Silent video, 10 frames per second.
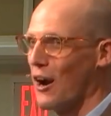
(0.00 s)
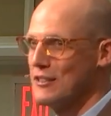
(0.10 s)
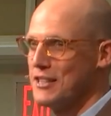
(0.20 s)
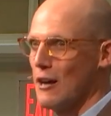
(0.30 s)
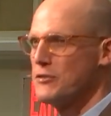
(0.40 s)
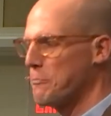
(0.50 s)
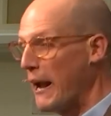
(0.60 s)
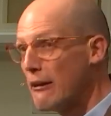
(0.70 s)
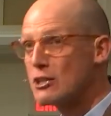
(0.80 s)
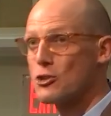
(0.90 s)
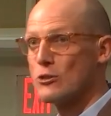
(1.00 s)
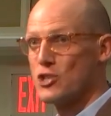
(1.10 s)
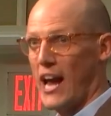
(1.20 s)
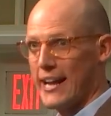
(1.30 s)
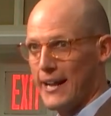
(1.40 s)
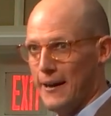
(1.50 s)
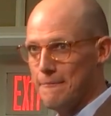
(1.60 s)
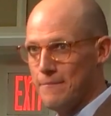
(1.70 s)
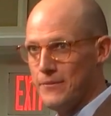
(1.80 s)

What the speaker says: ourselves. Spiritual checkup.